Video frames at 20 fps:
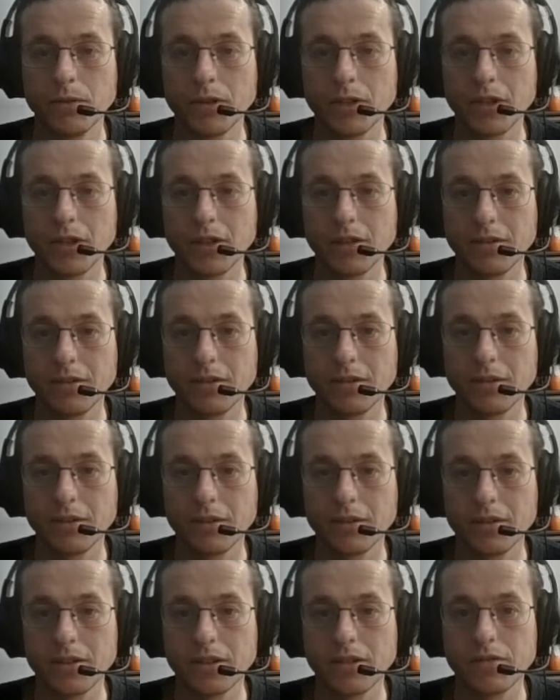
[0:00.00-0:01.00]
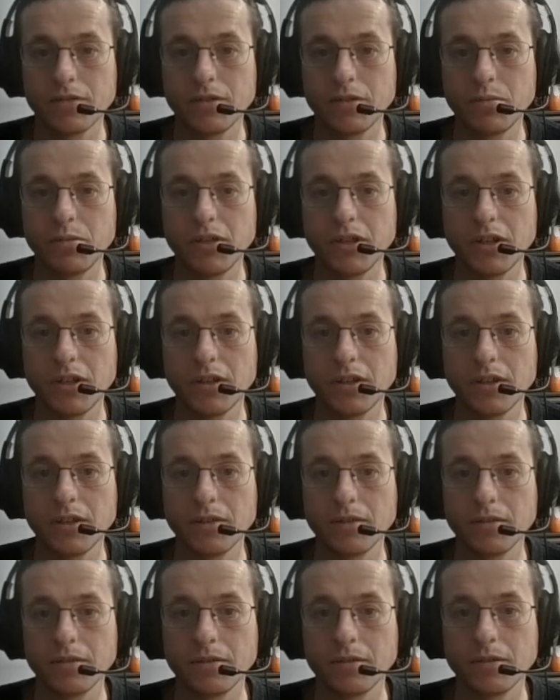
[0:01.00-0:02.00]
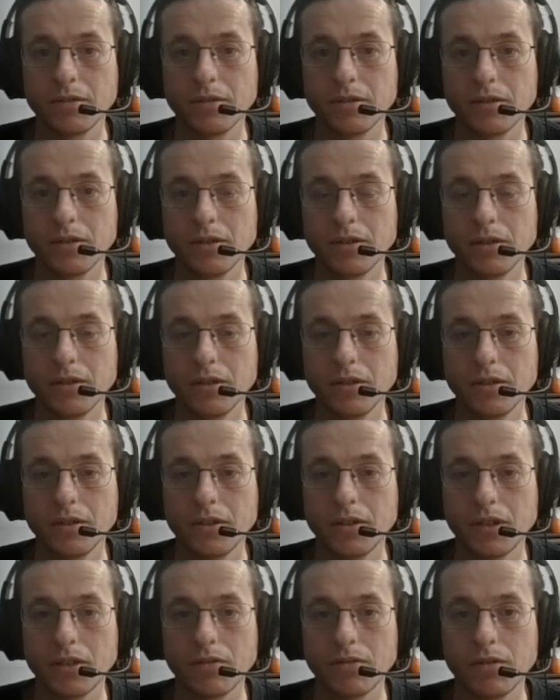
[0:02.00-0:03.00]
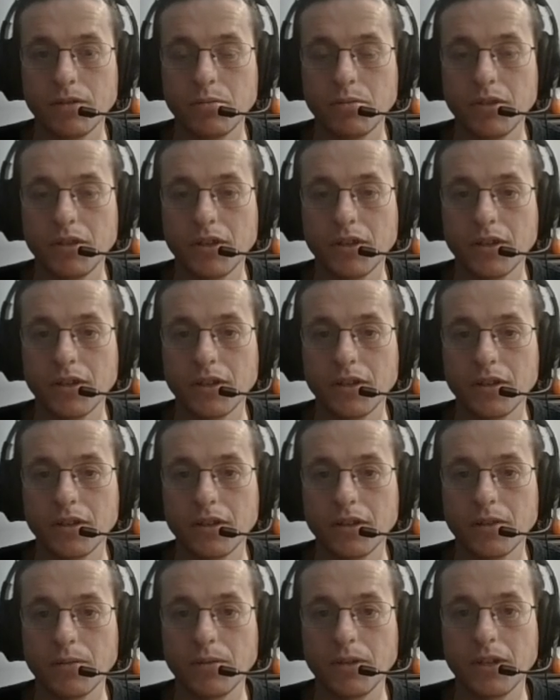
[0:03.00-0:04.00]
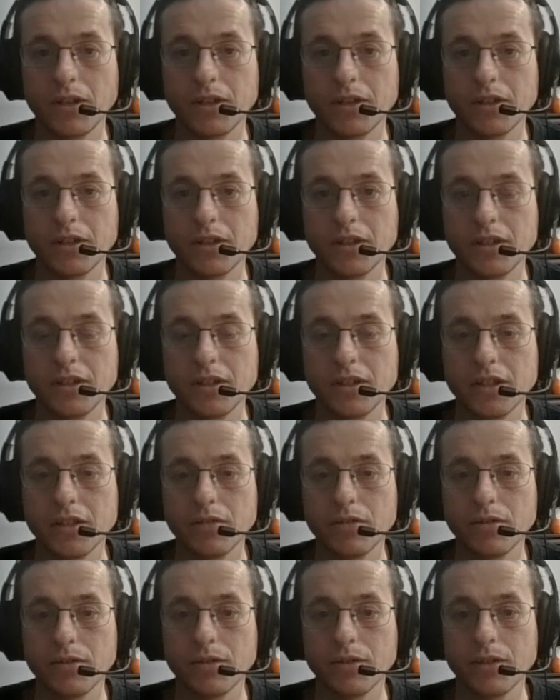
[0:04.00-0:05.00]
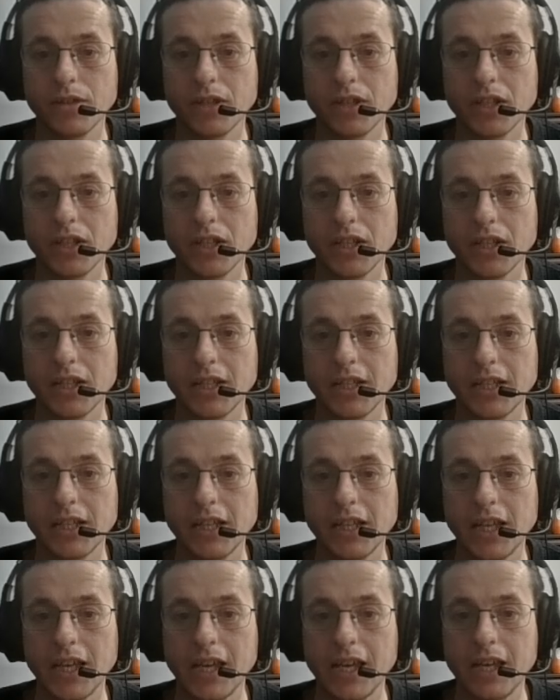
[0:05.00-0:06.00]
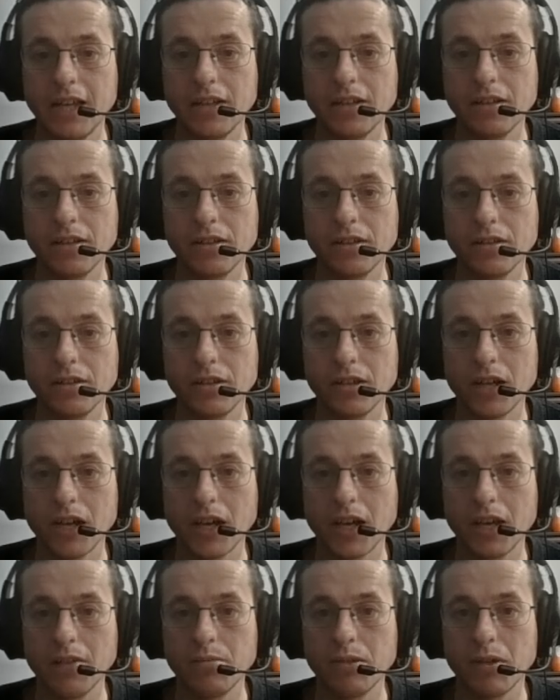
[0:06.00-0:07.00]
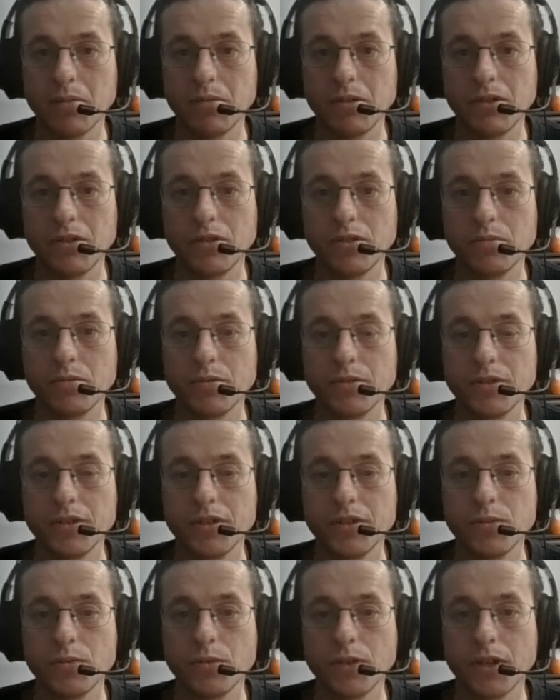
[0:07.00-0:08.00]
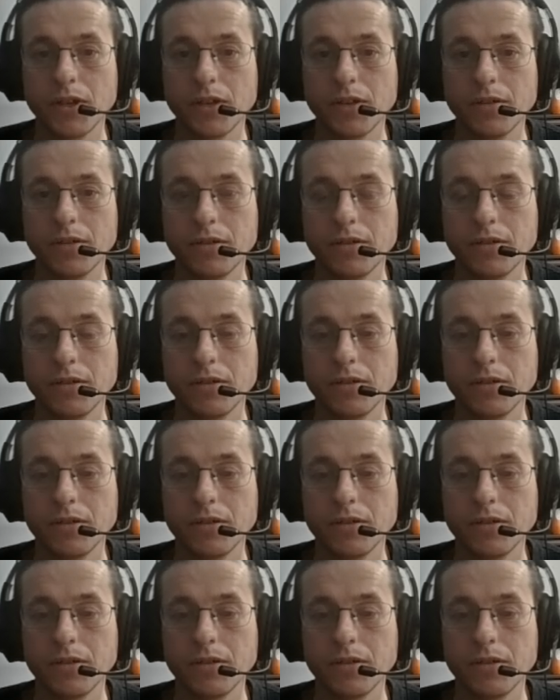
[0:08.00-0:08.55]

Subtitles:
Alright, that's definitely PLing. Definitely PLing. I think we can get to at least level 8, 9 might be doable as well.